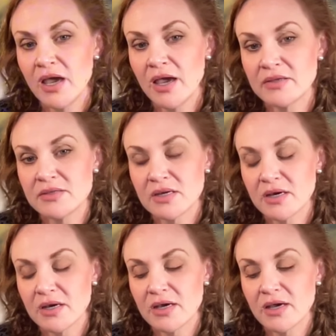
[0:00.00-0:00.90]
And
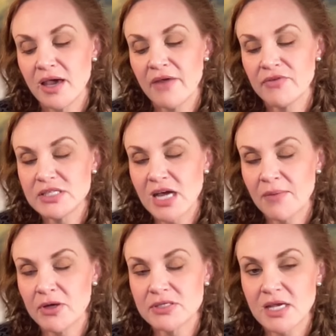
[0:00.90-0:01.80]
every
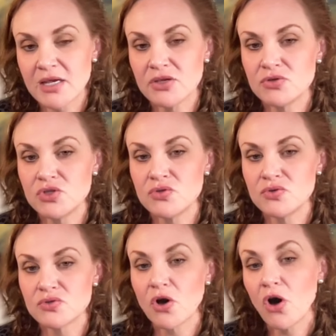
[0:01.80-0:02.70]
time I'll say you
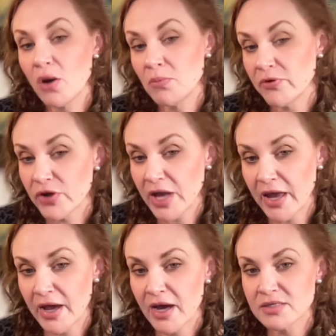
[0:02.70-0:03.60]
choose calm over
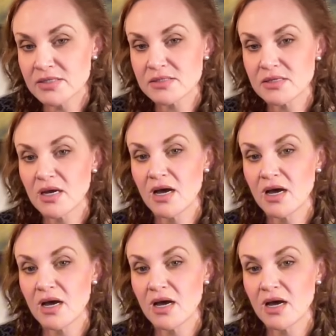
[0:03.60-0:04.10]
chaos,